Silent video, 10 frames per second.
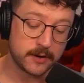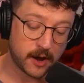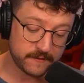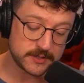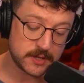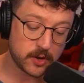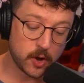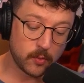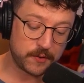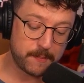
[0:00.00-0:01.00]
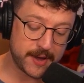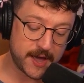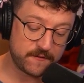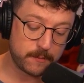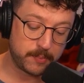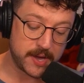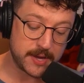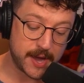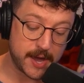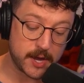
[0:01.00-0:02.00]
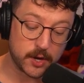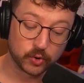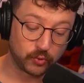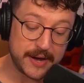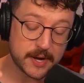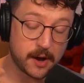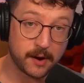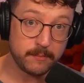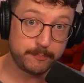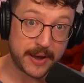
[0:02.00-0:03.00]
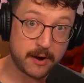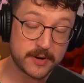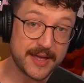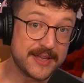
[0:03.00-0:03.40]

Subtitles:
And obviously with Maiev being a great unbound